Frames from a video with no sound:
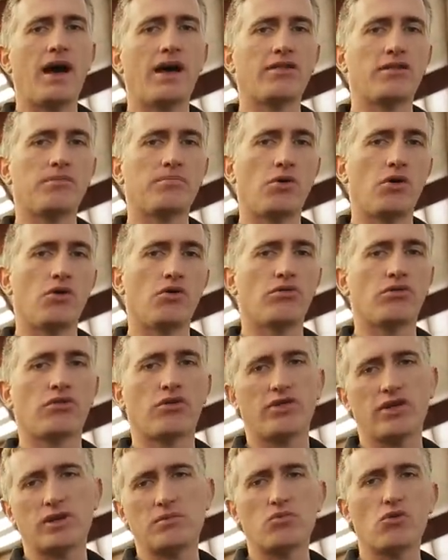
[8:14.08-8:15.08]
as opposed
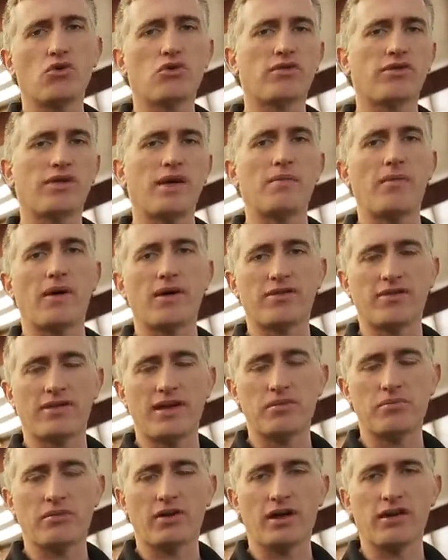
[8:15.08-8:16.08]
to the more
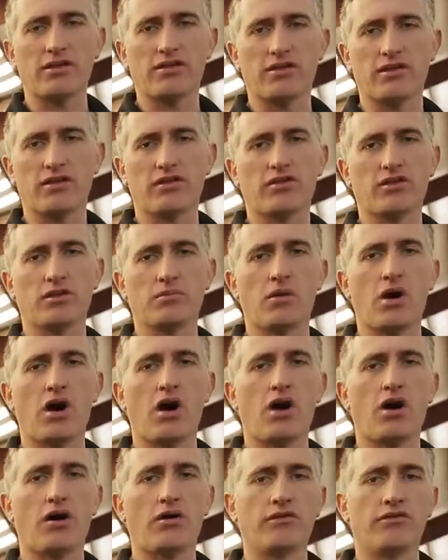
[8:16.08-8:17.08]
semi-stabilized system
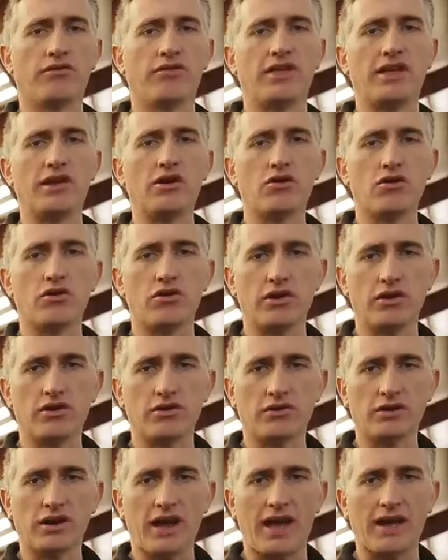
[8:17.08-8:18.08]
on the
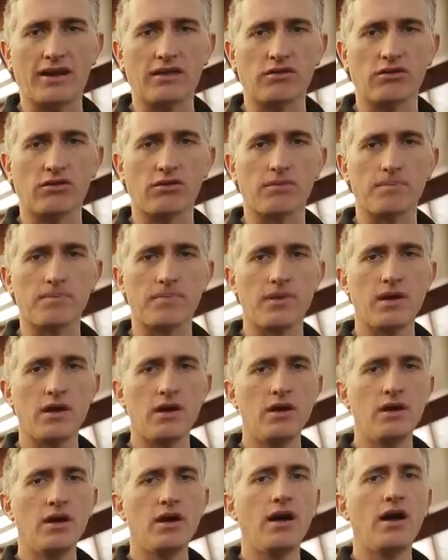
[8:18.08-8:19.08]
earlier tanks.
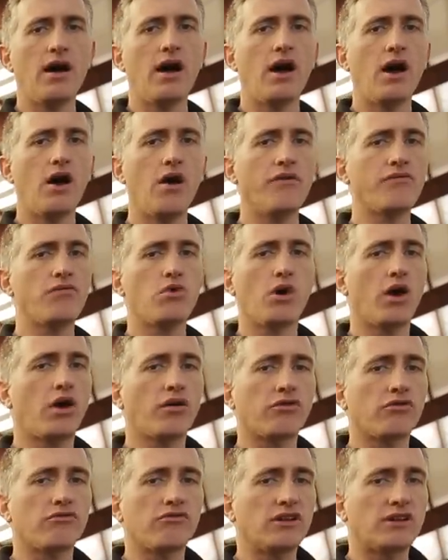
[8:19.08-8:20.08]
However, we
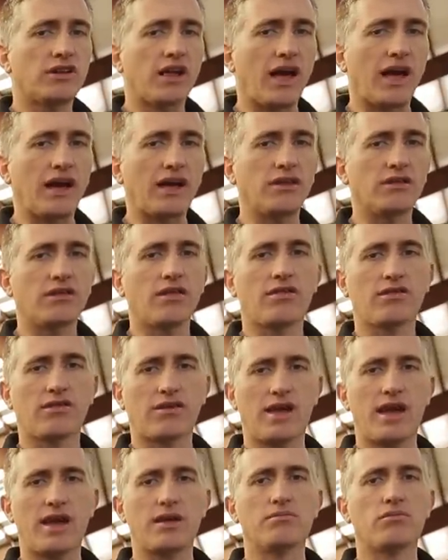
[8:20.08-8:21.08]
also retained the
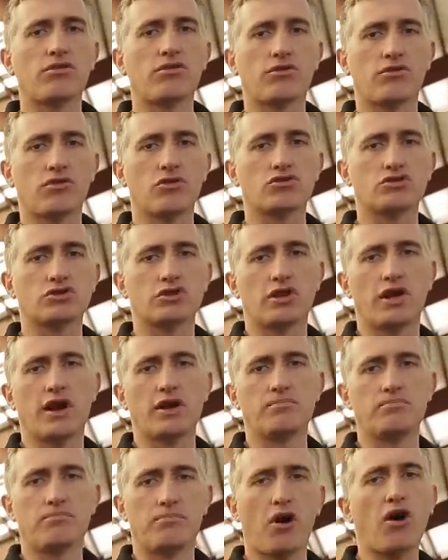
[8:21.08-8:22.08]
same
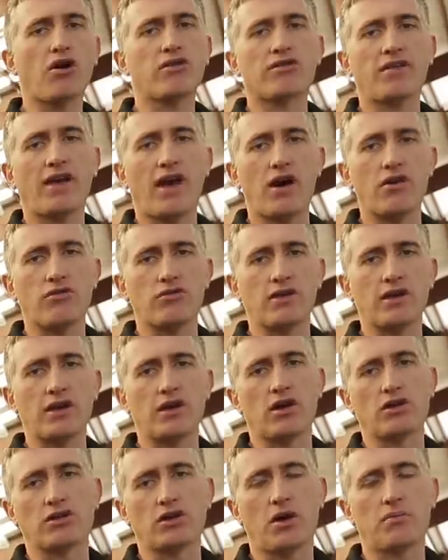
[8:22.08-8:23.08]
searchlight box
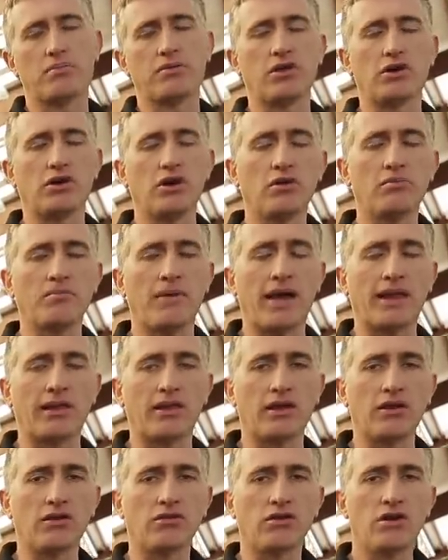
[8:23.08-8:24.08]
housing on top of the gun
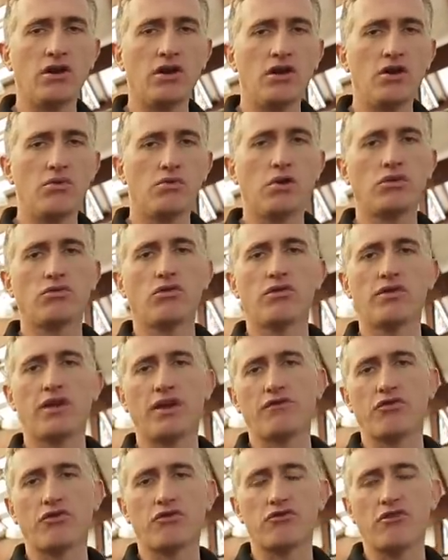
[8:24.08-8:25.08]
mantlet, which was
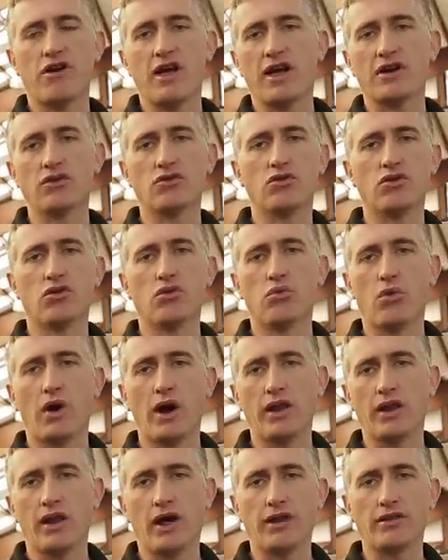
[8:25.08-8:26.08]
infrared or
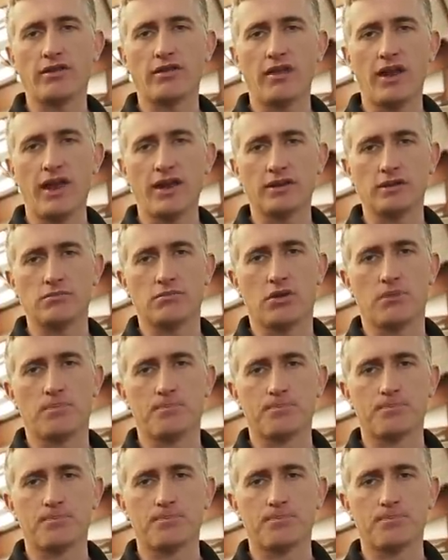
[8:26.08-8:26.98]
white light selectable.